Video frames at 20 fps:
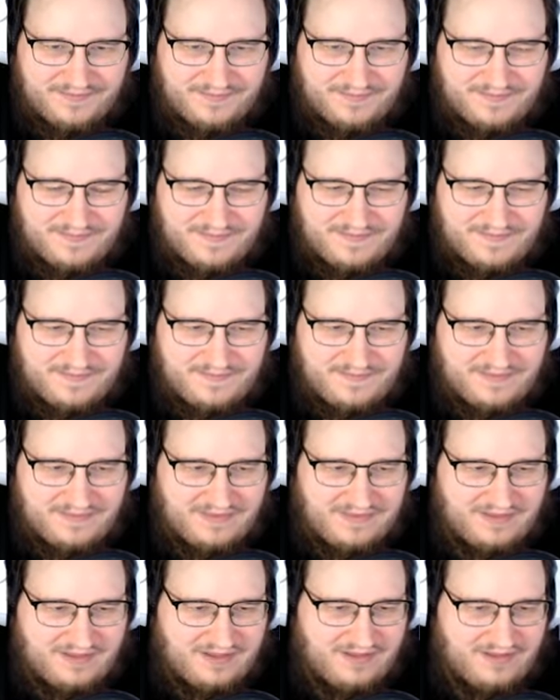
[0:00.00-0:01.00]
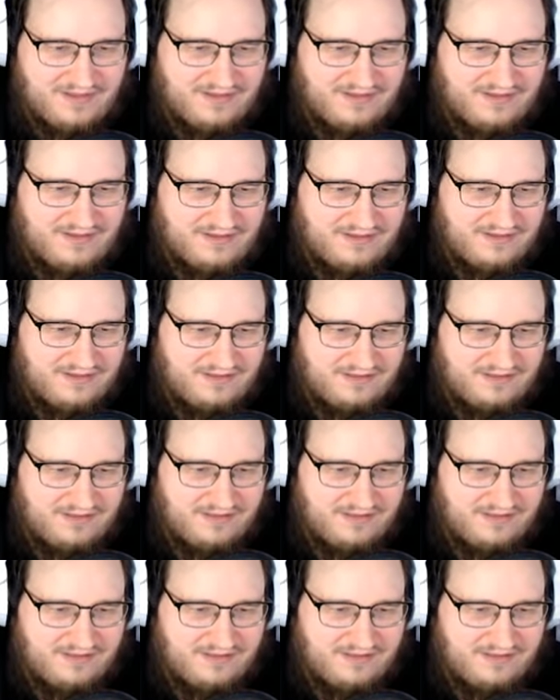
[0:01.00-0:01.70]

No one is speaking in this clip.